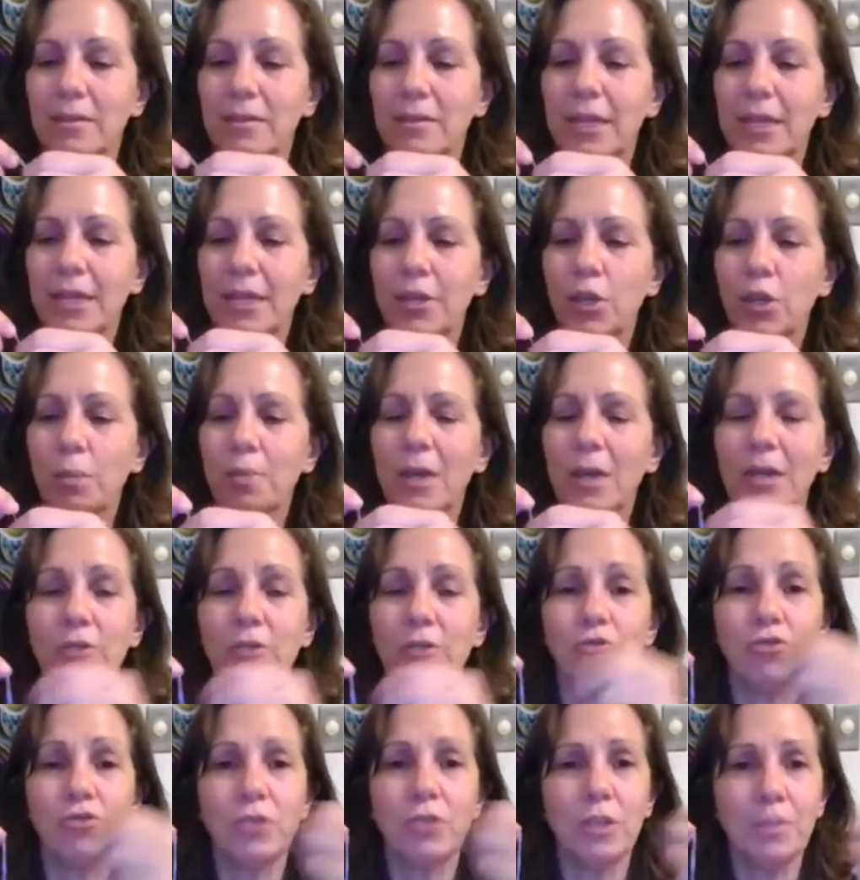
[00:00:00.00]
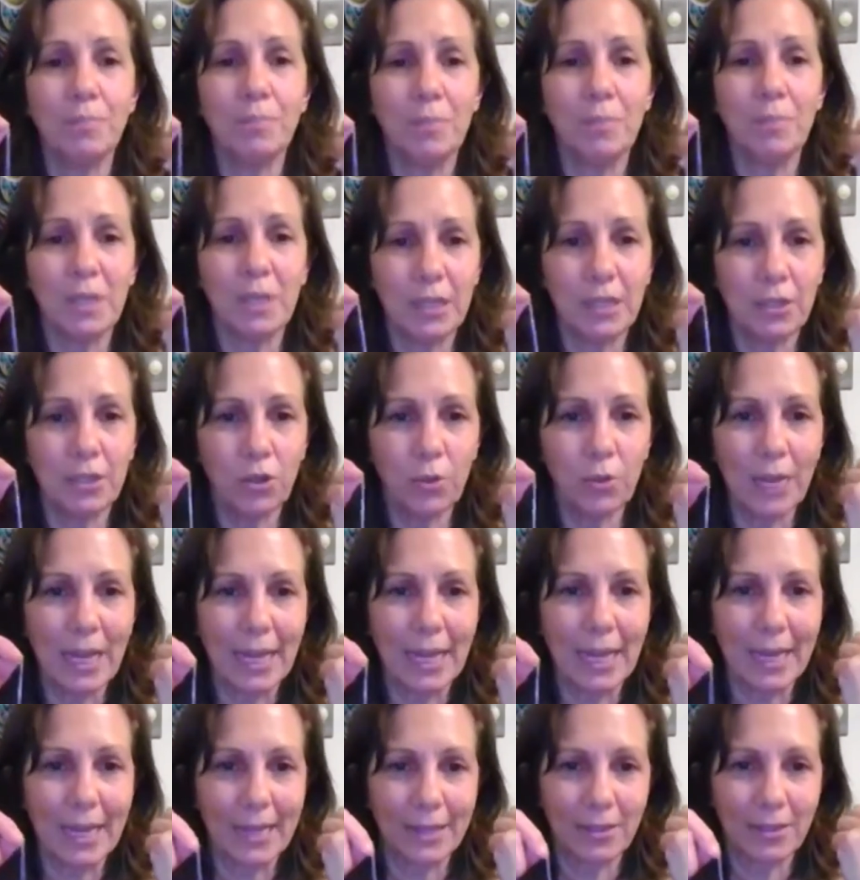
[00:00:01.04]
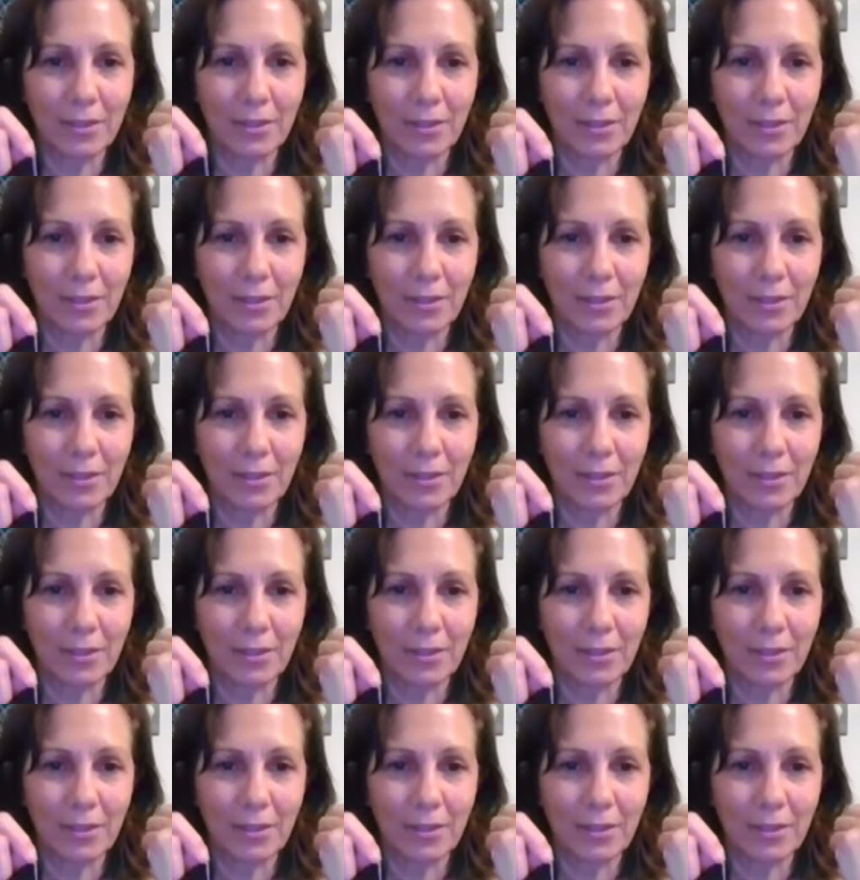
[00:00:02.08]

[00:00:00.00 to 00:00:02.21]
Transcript: Take your pendulum in your hand